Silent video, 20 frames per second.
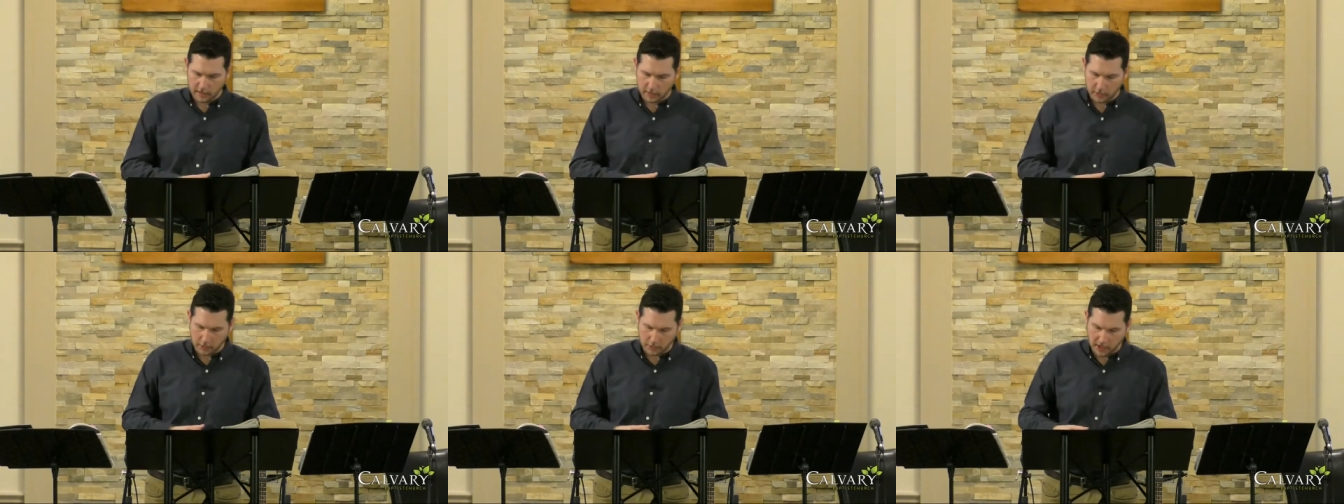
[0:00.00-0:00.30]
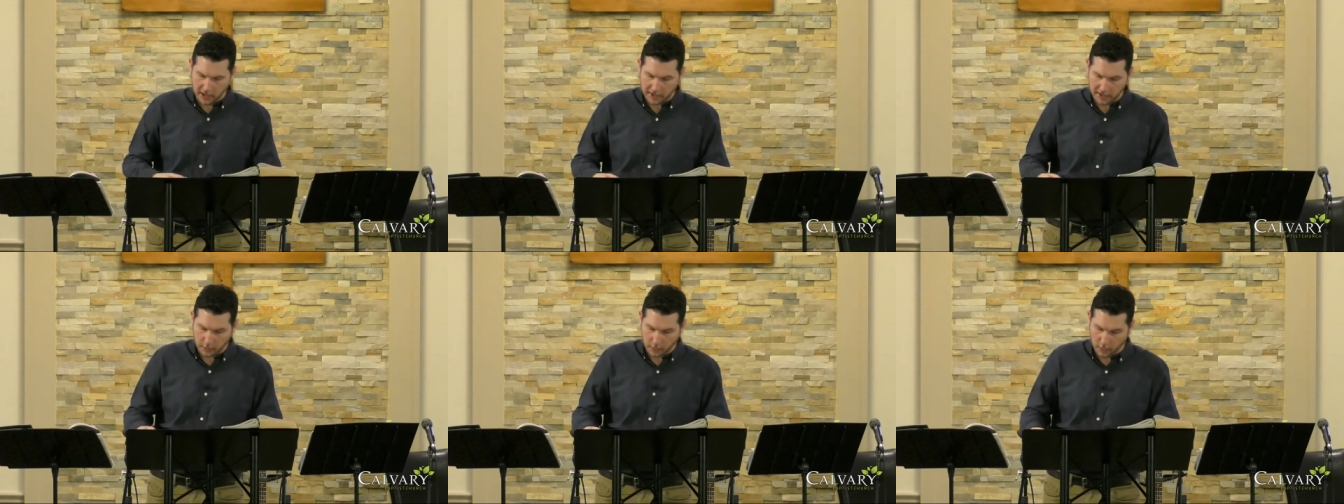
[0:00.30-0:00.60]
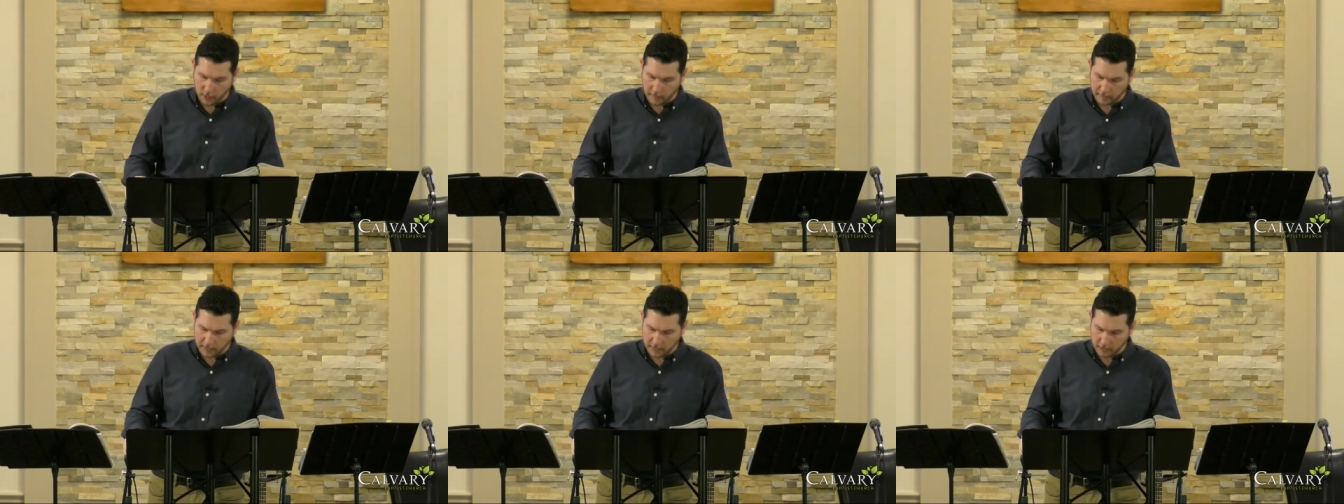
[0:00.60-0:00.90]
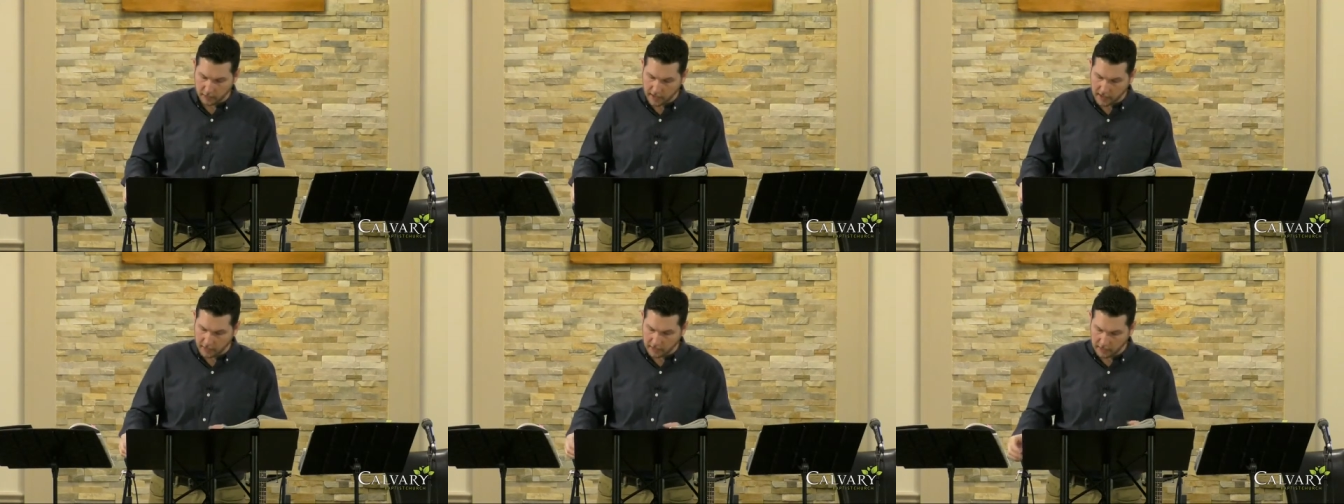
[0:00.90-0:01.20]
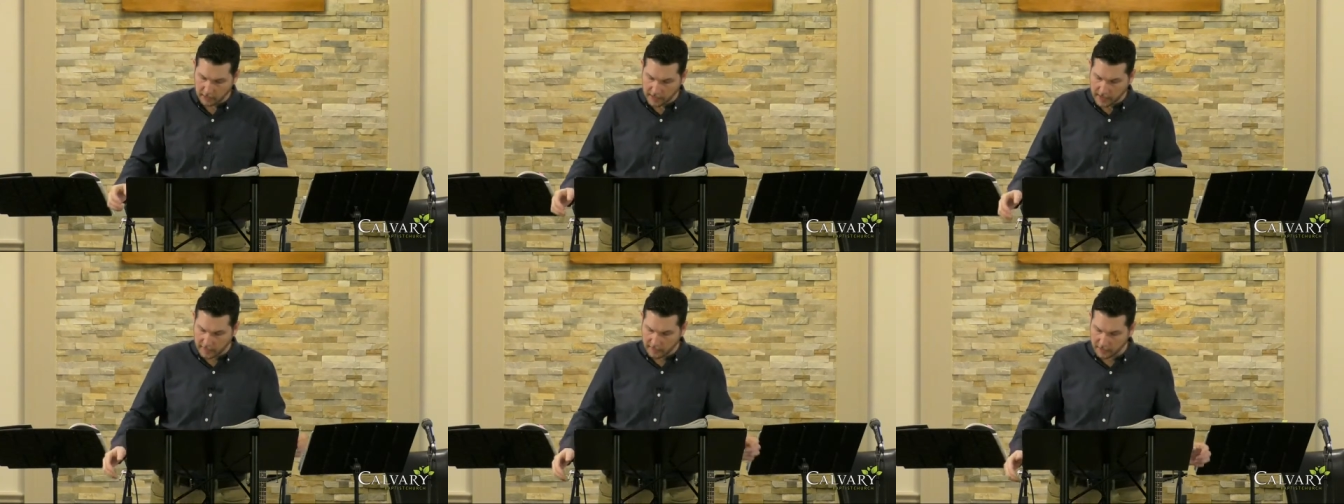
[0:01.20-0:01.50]
Do not swerve to the right or to
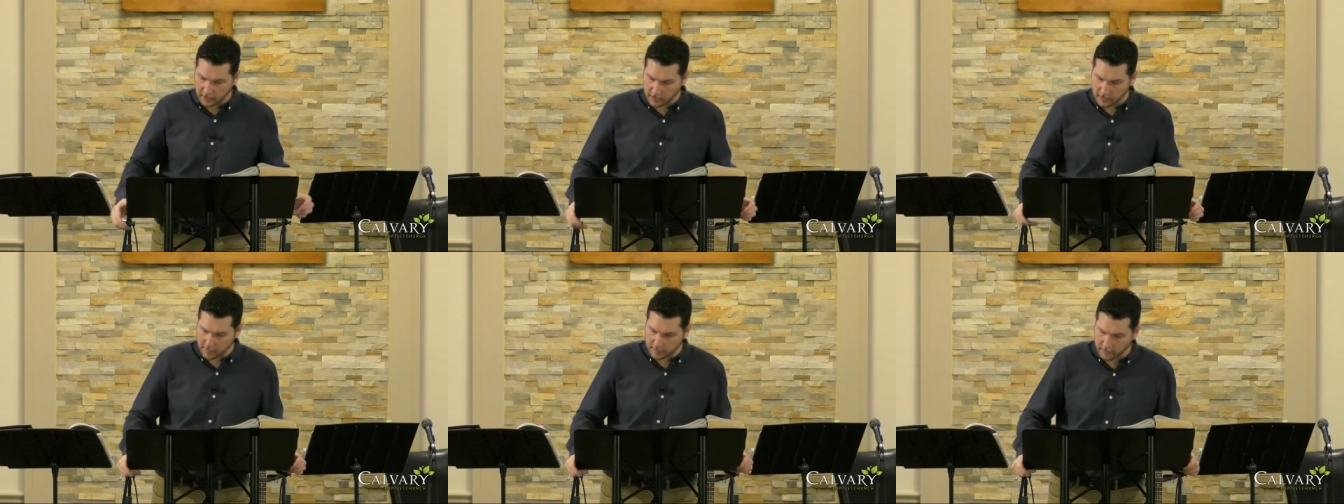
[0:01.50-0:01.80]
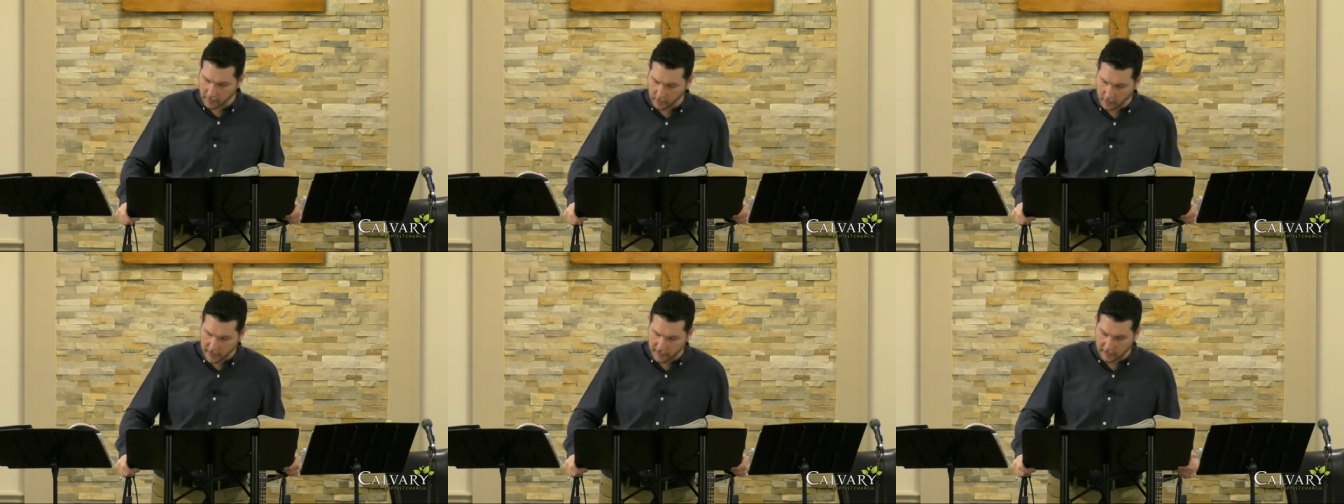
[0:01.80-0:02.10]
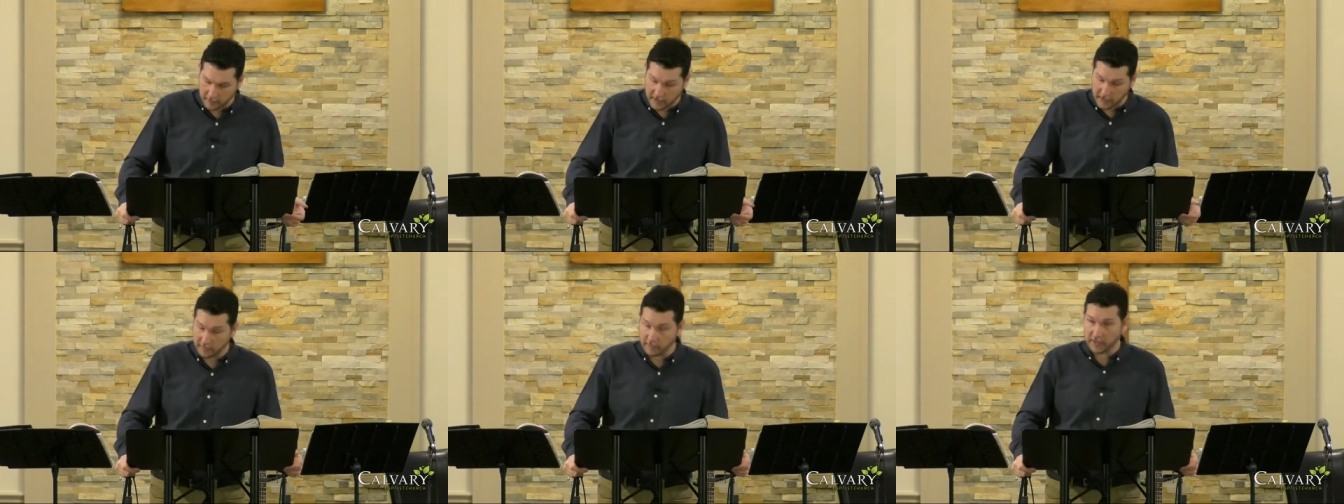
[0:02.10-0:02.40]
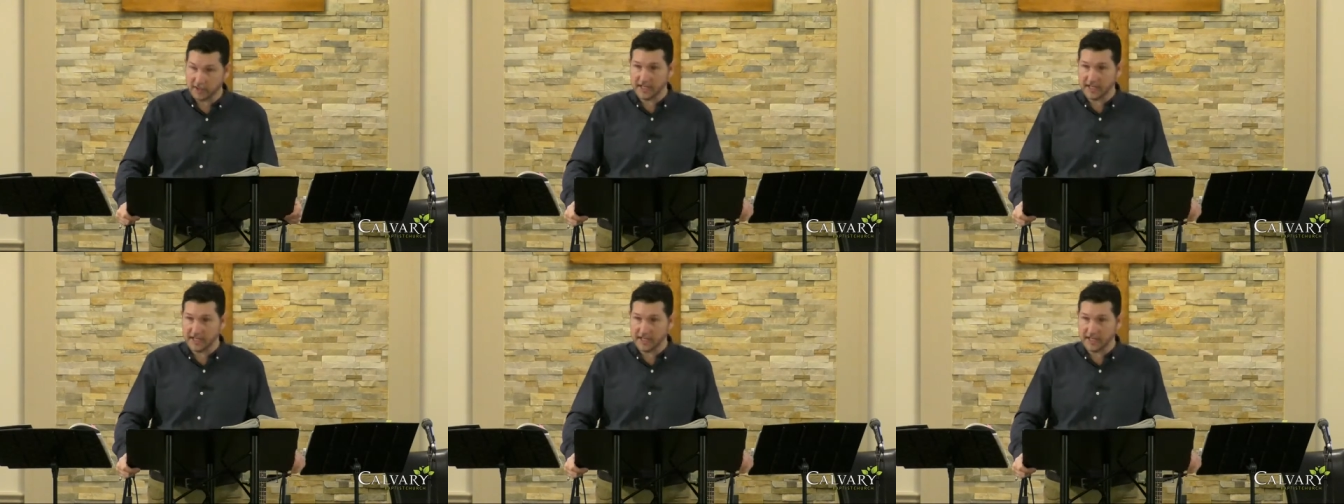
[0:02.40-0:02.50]
the left, turn your foot away from evil,